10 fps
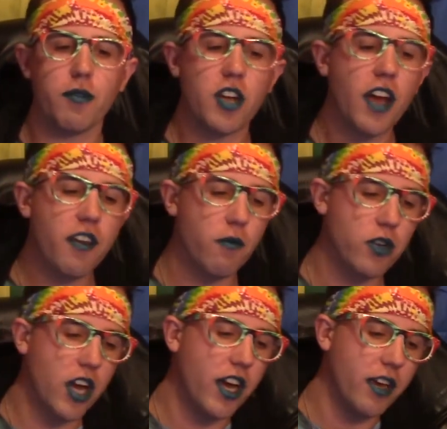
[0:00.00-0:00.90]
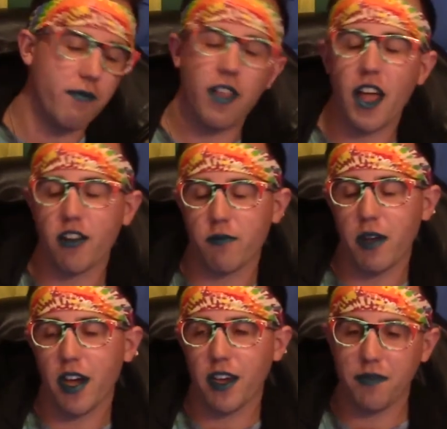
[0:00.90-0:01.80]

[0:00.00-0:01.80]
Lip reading: which I am flattered by.